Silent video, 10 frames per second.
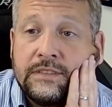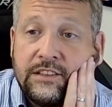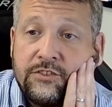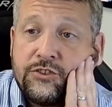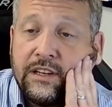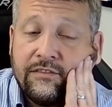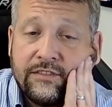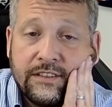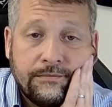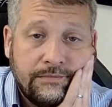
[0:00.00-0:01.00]
this
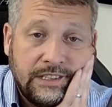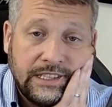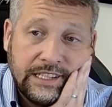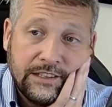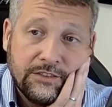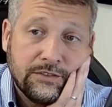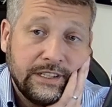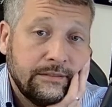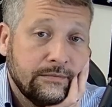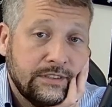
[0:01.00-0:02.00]
shift in the
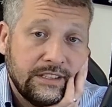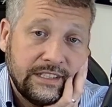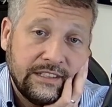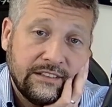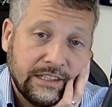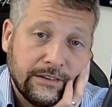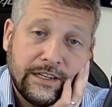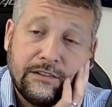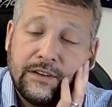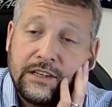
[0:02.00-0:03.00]
industry to these
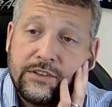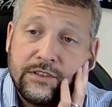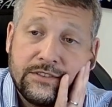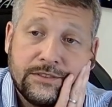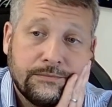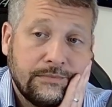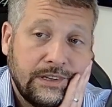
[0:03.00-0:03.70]
integrated fixtures,